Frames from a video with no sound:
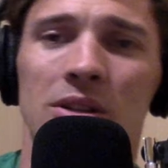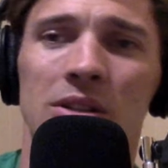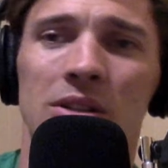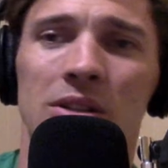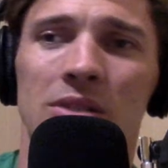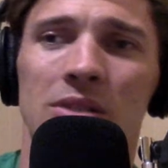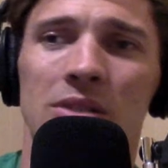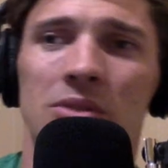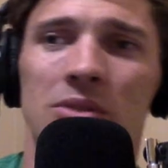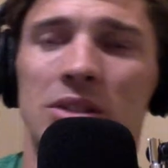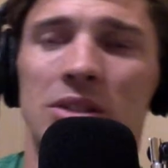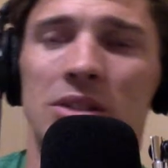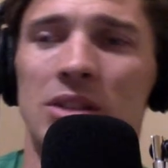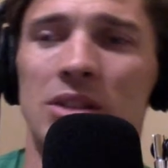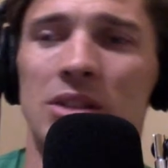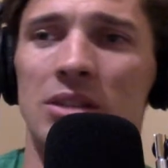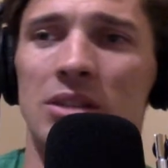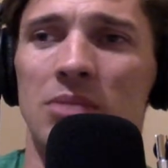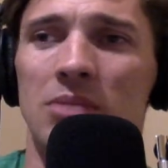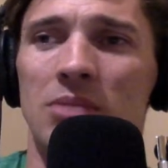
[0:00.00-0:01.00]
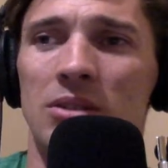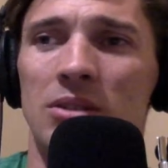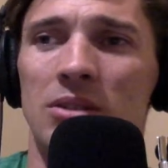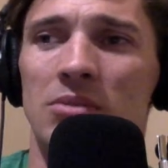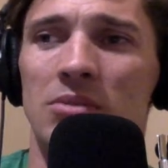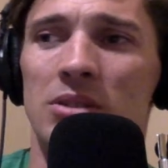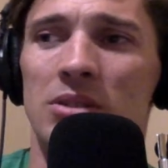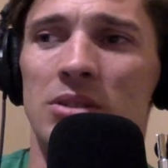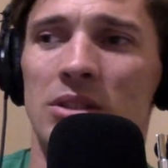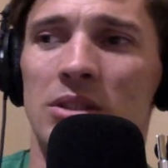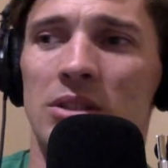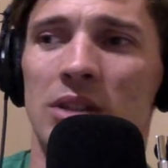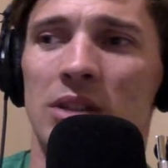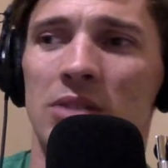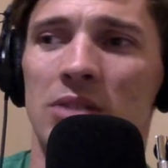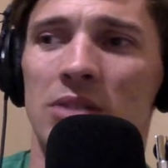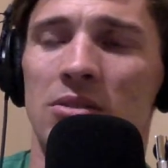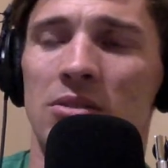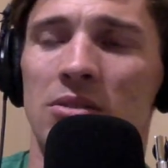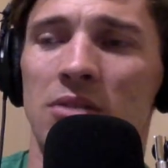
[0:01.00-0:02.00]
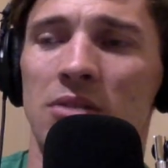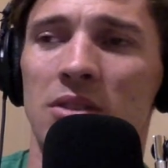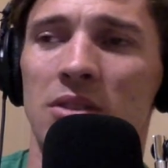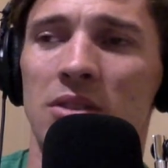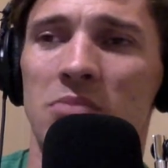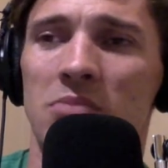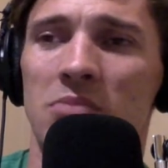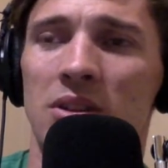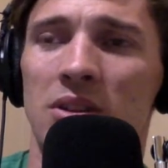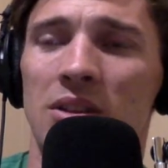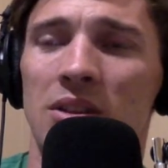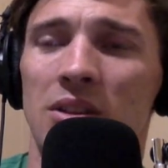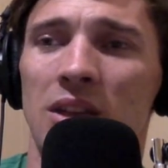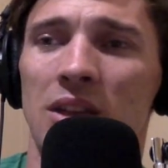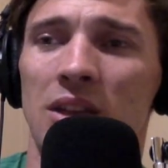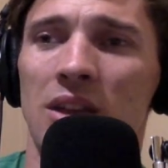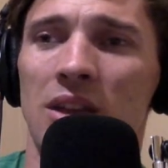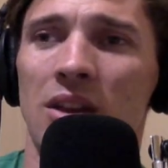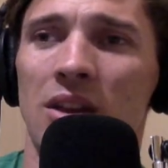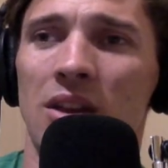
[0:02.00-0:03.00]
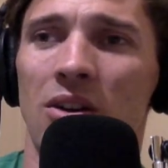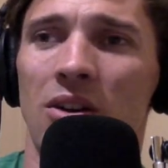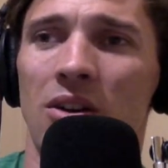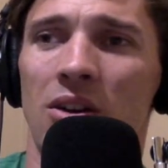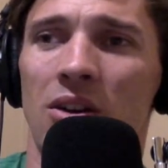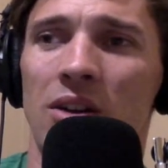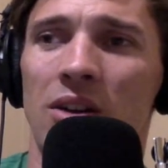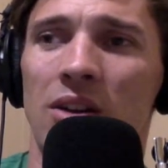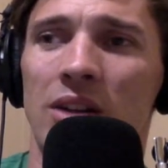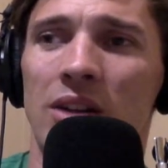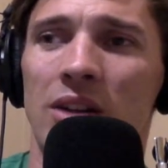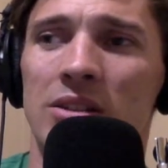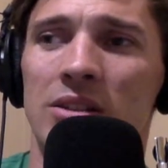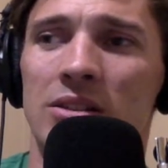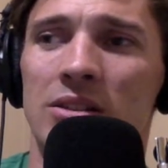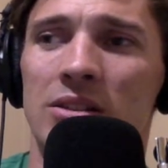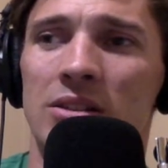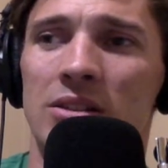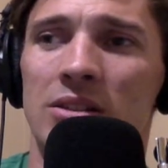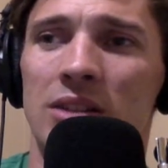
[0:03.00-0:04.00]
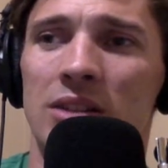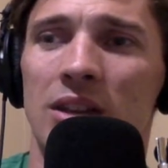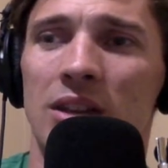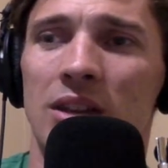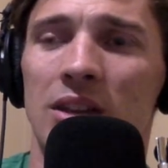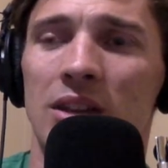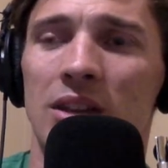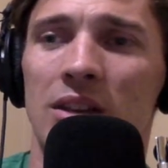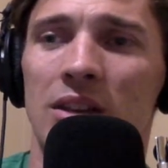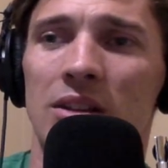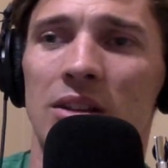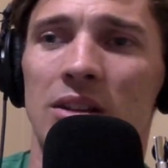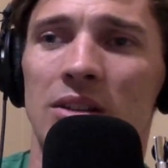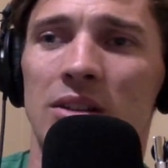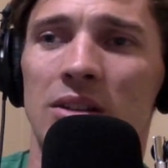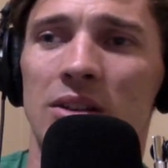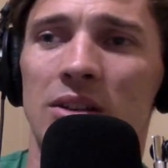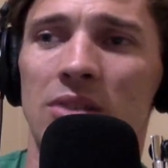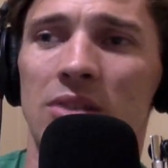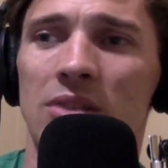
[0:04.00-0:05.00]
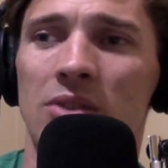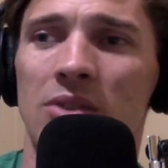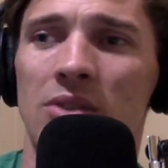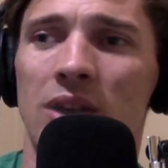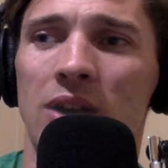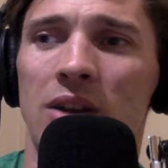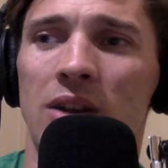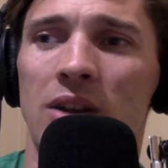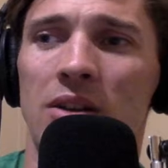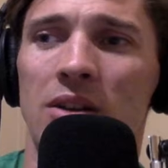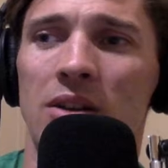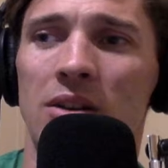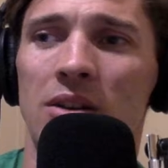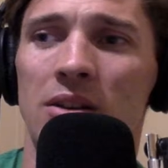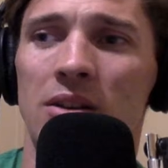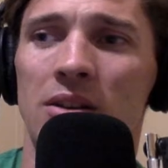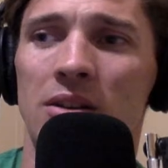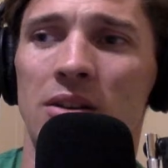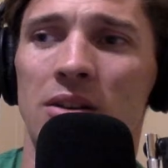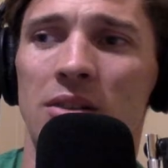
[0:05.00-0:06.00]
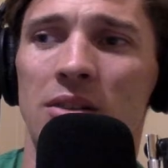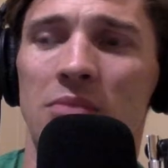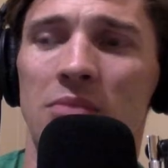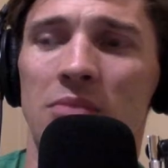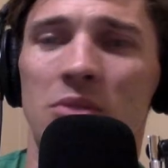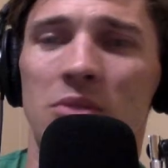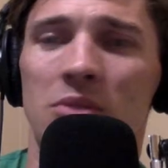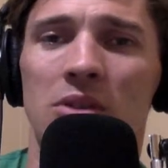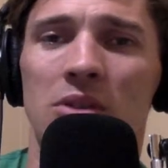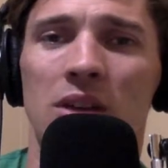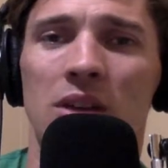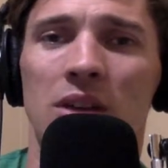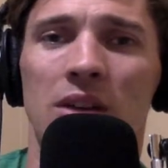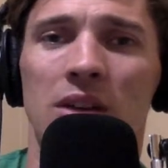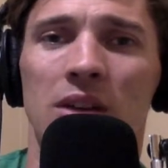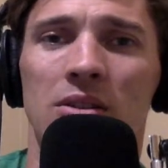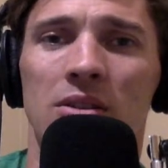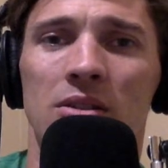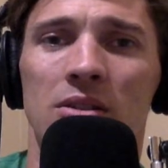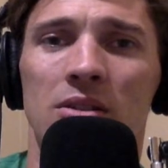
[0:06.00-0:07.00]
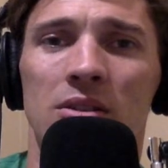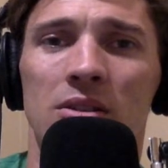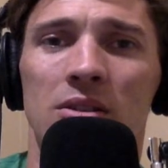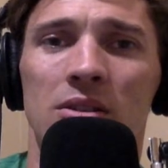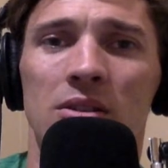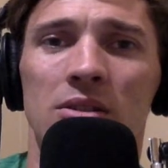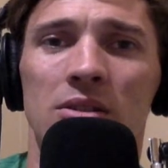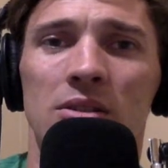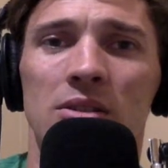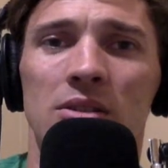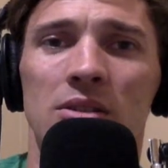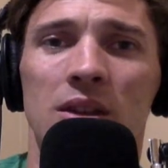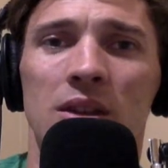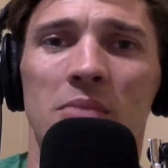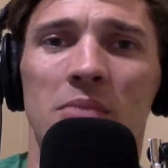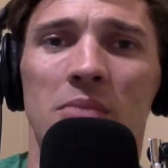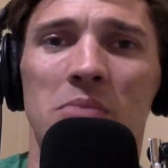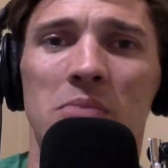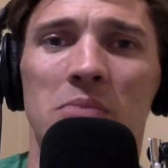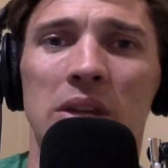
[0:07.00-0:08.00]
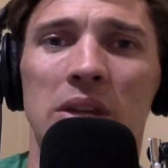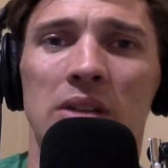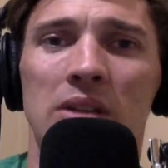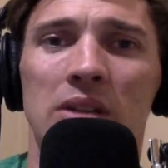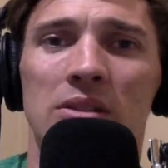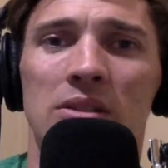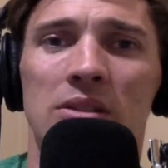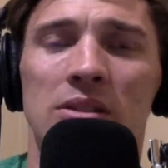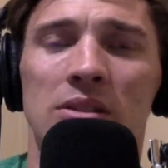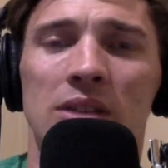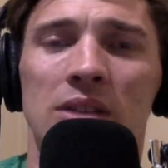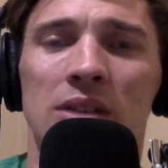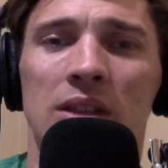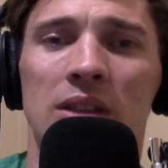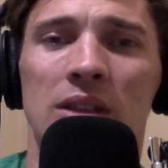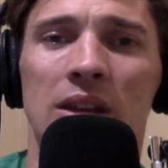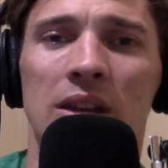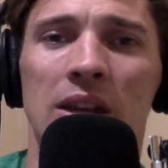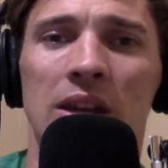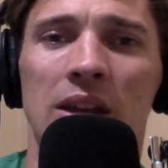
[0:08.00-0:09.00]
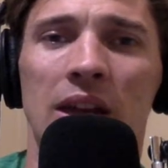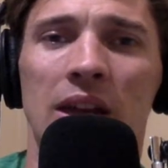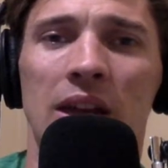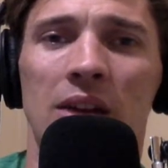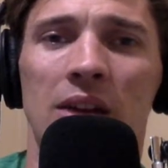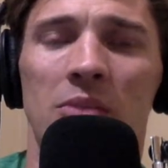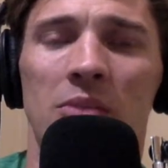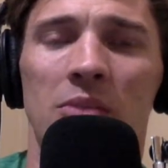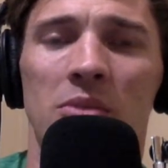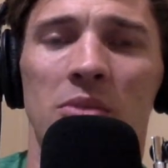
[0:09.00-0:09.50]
not what she says about them. She says nicer things, but in all essence, it's like they don't even know how to communicate or set up meetings to say they need help.